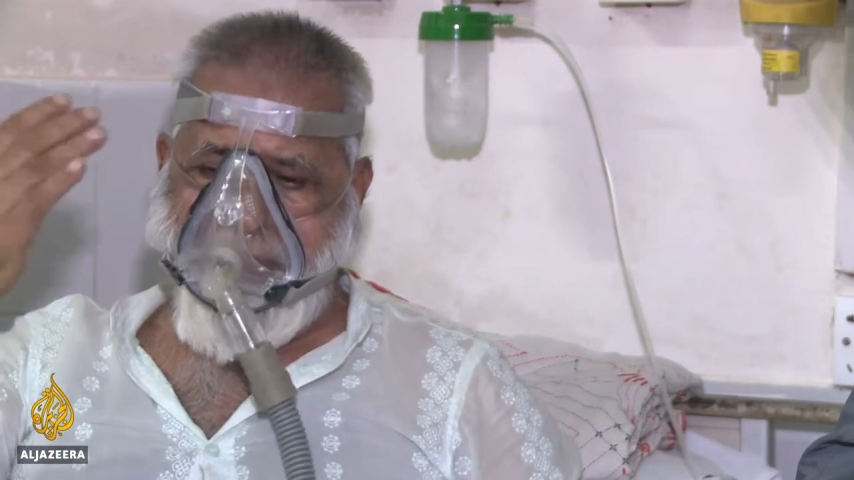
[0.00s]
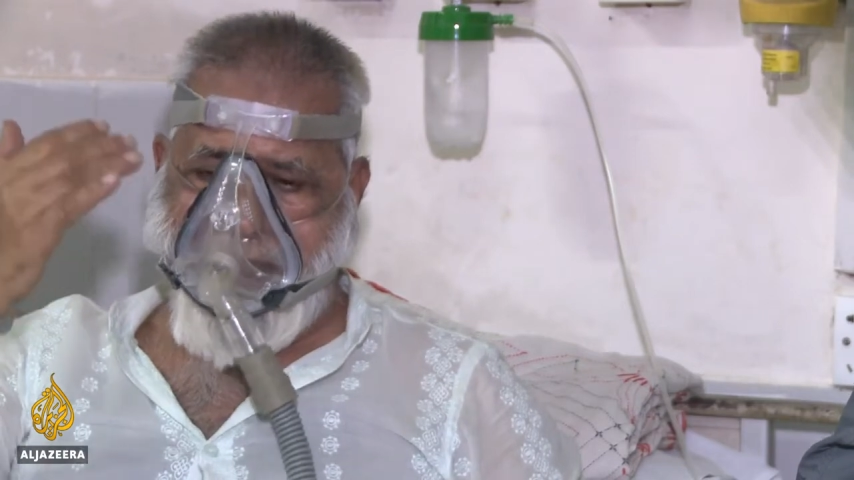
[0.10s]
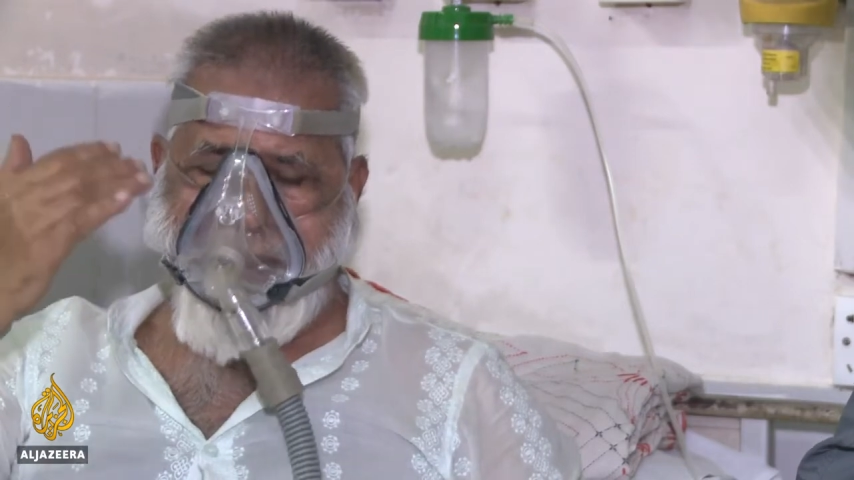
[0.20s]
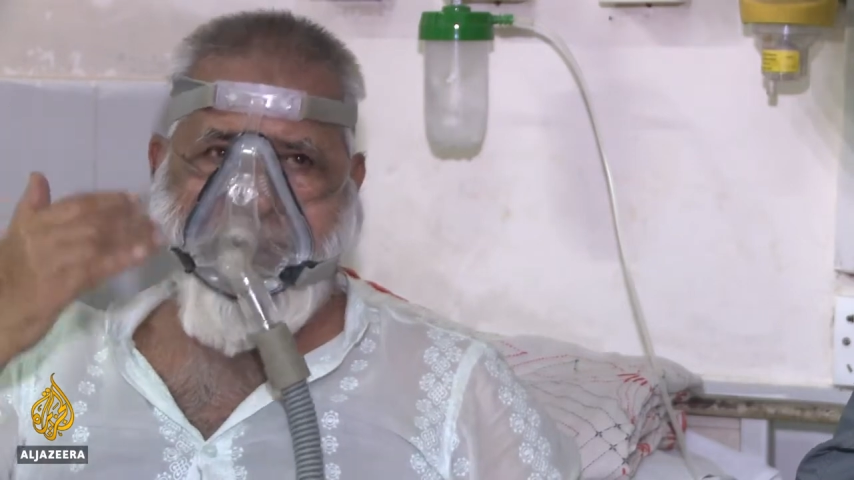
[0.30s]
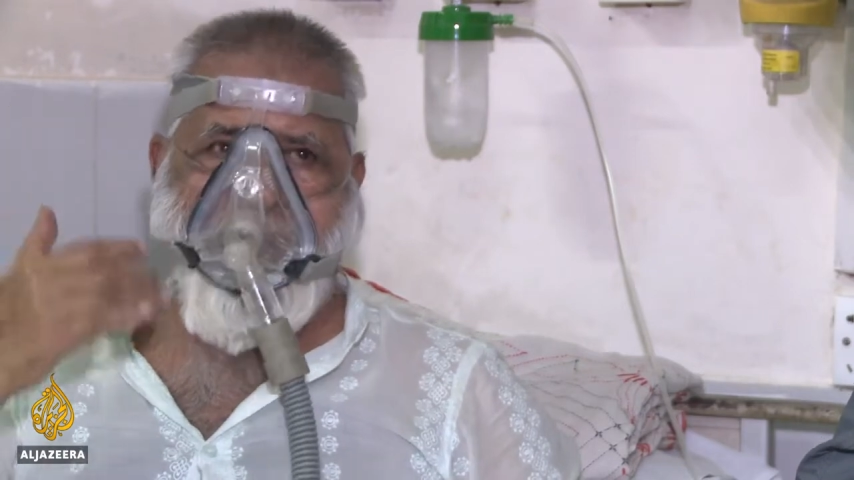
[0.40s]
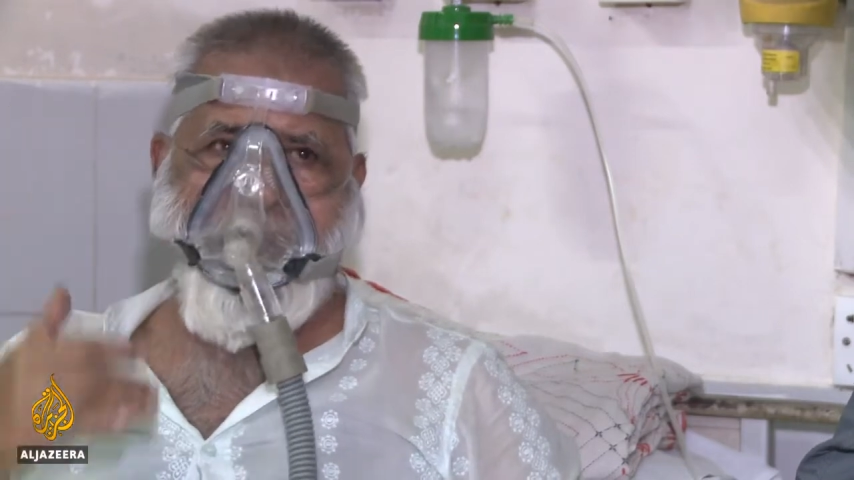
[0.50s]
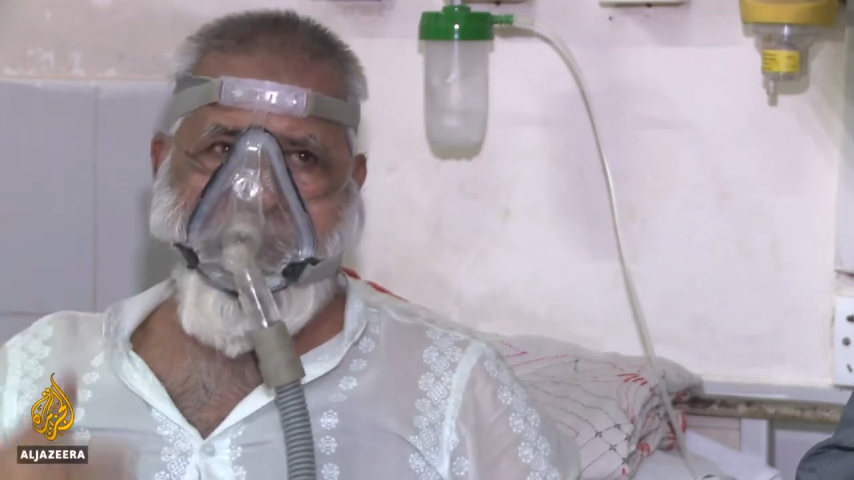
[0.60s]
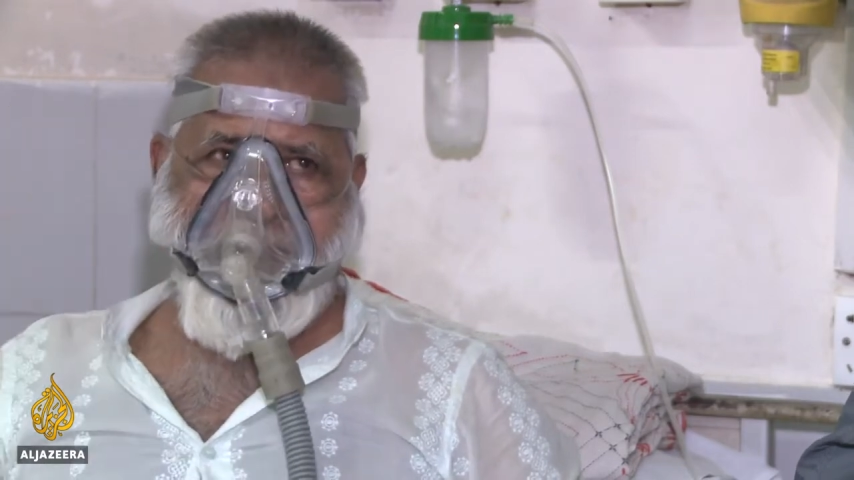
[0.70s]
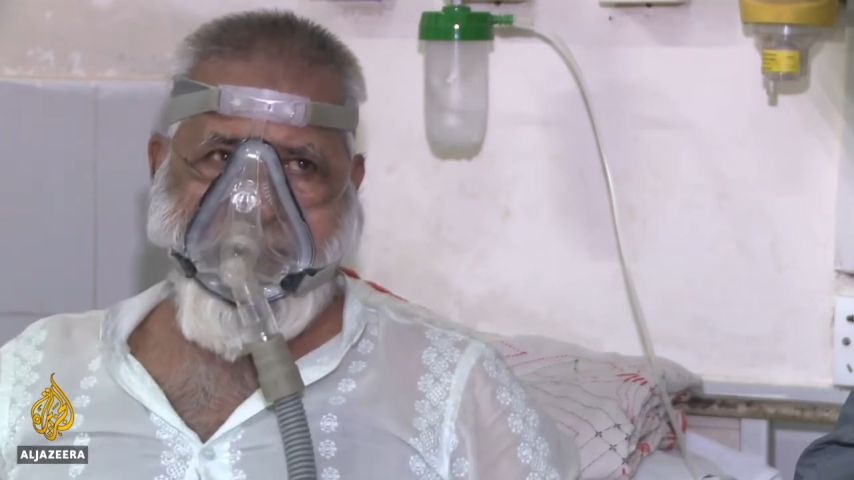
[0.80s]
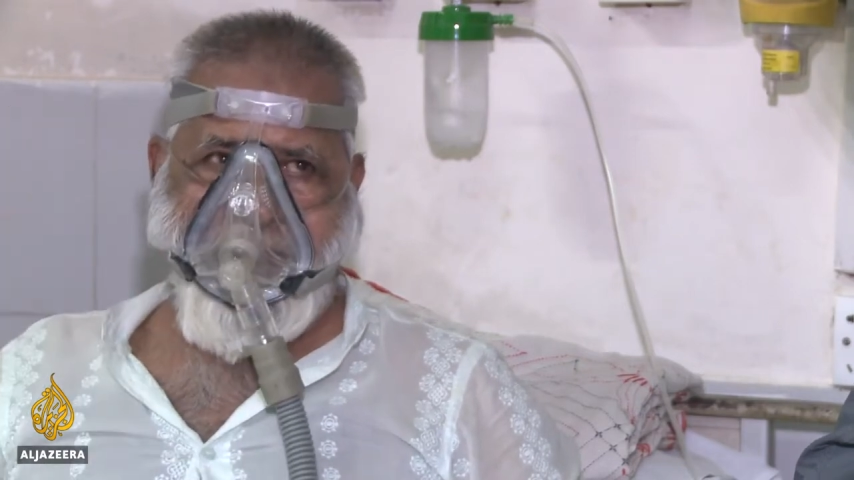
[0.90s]
It all has
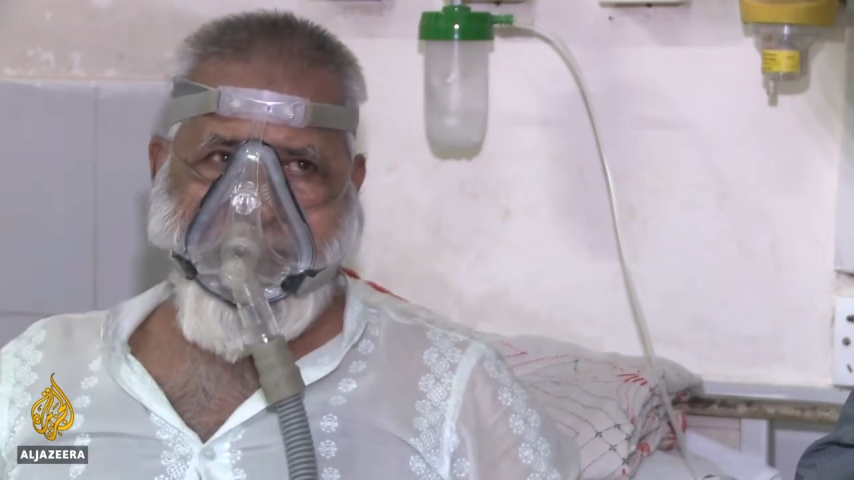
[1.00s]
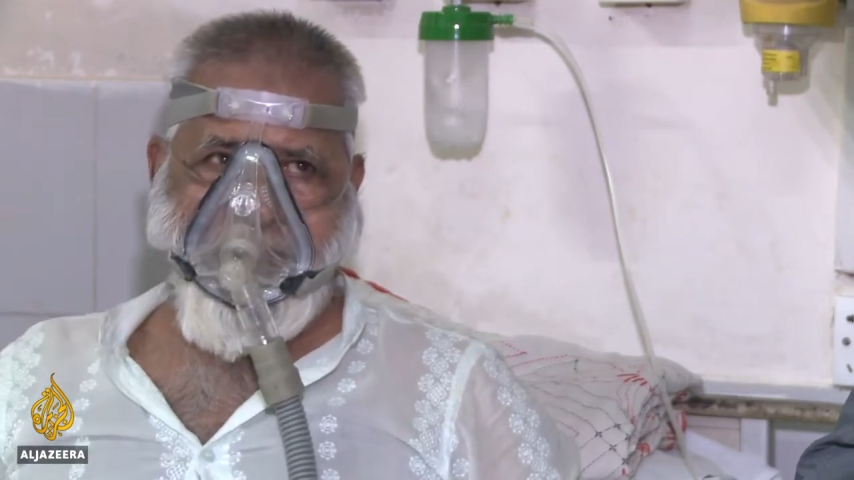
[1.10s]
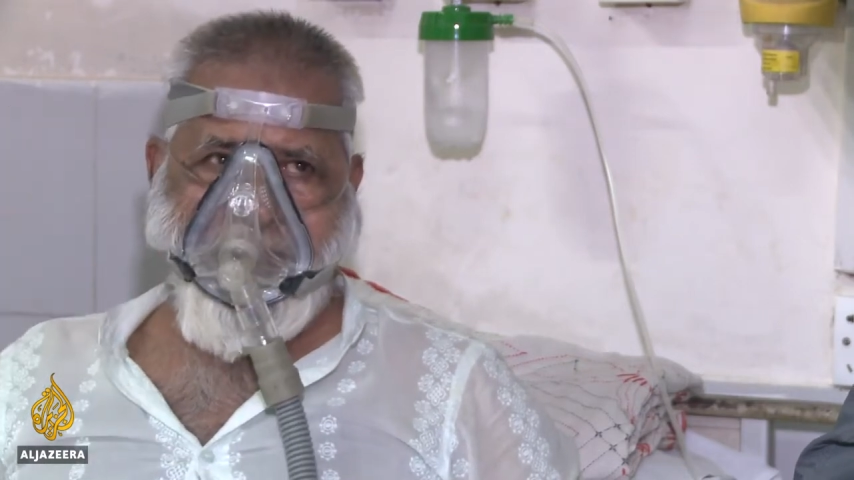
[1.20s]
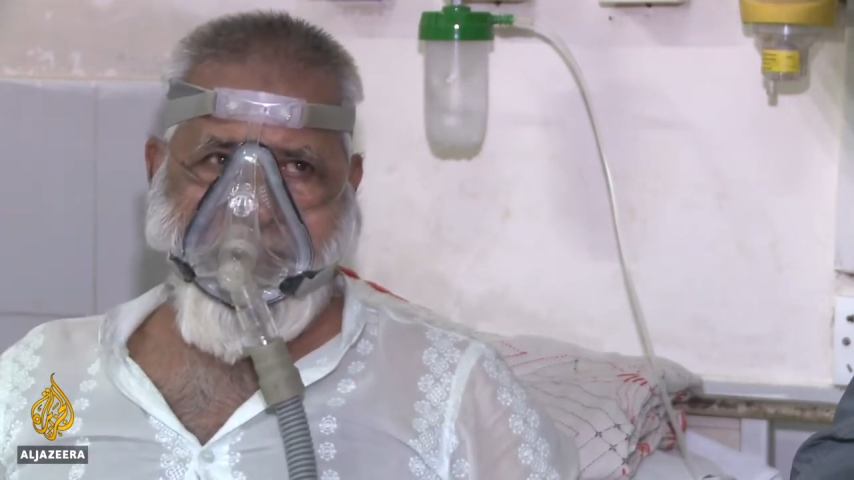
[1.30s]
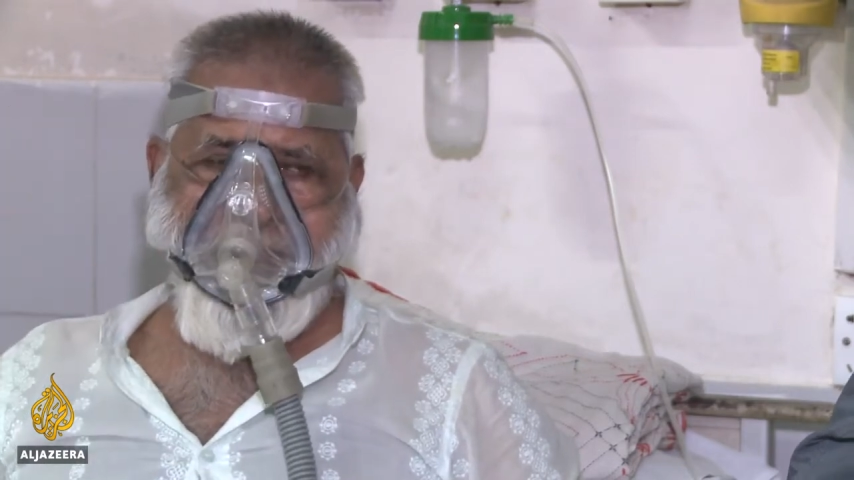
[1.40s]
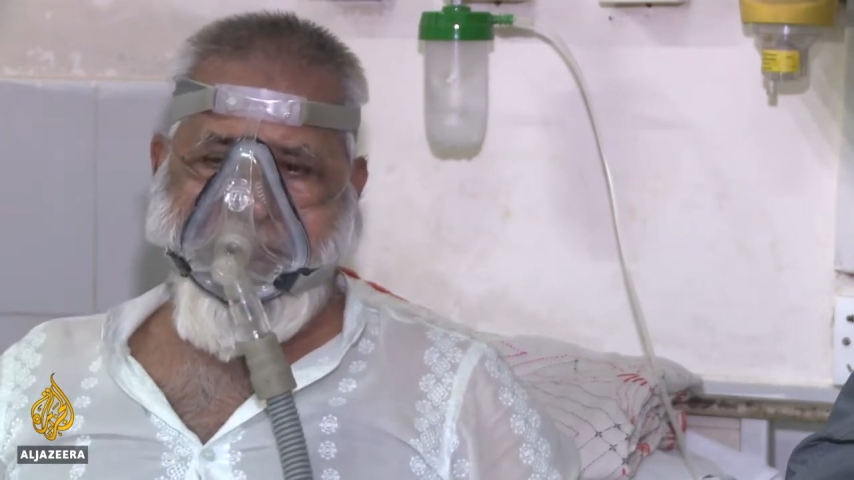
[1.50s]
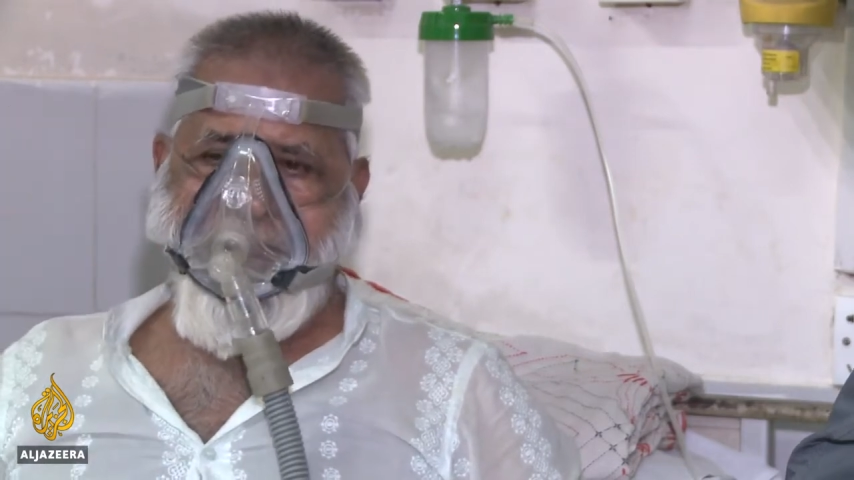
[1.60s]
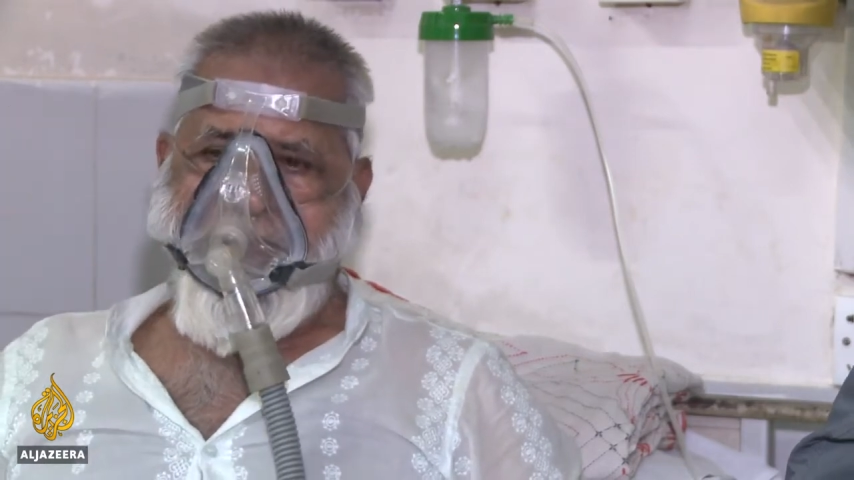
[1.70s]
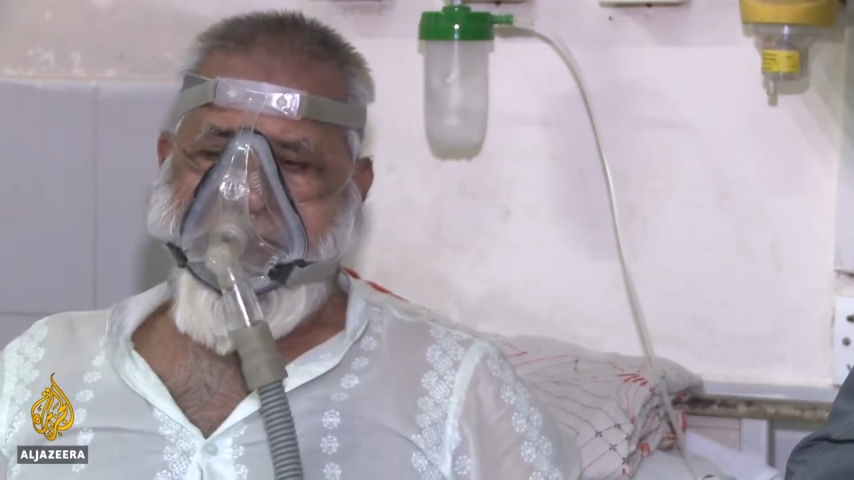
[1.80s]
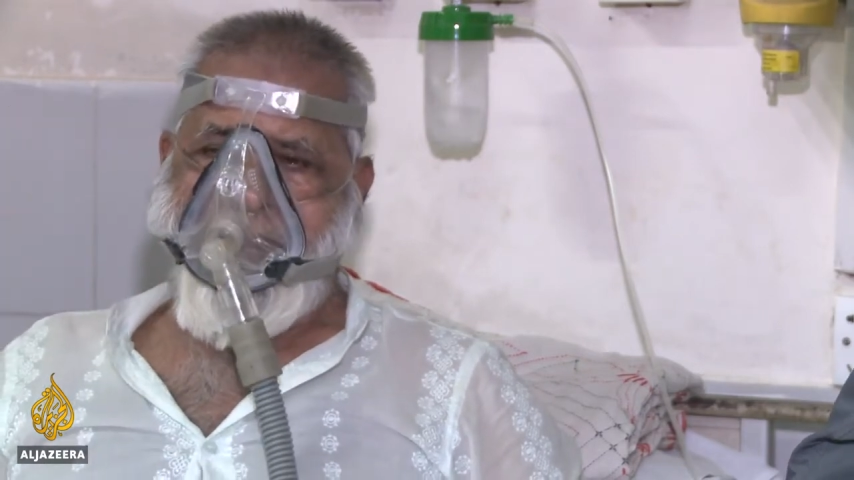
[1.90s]
to do with dust
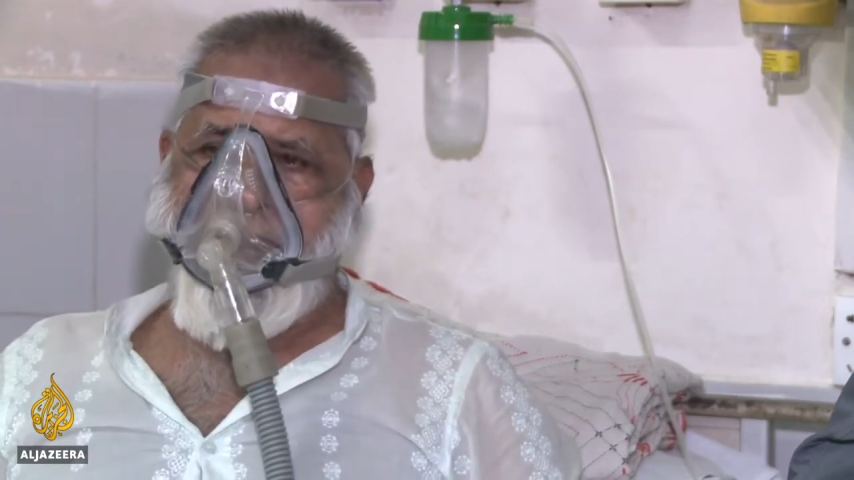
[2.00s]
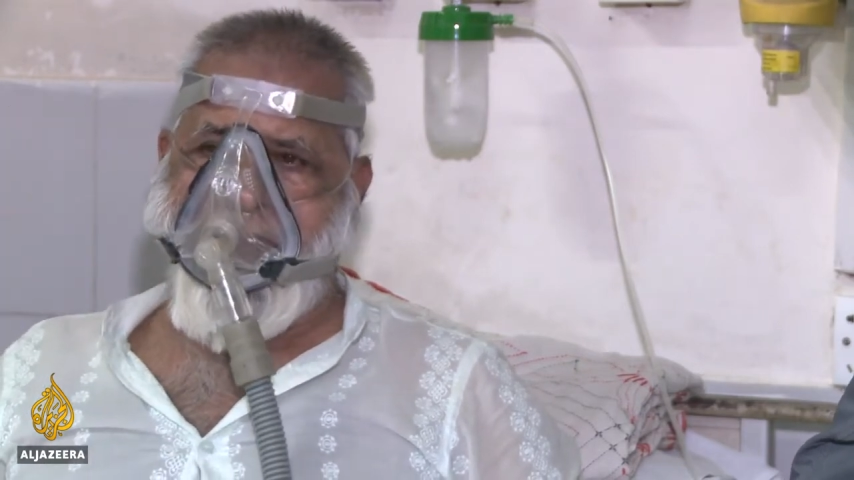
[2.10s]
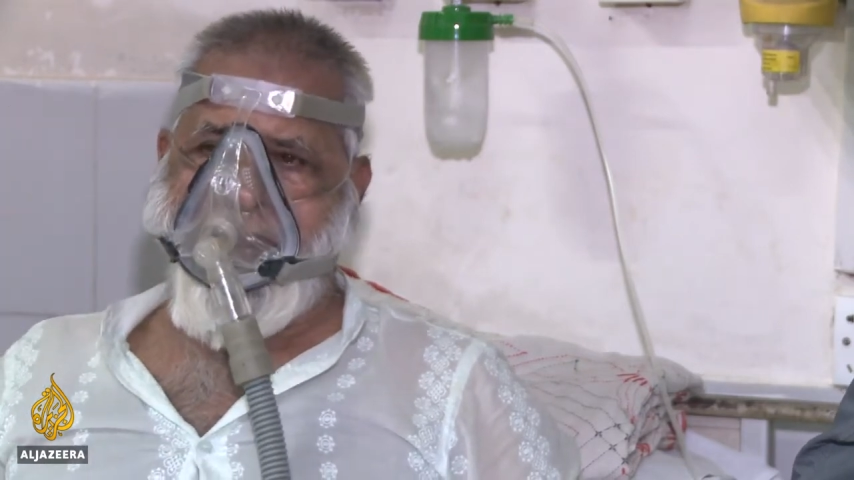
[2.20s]
and pollution.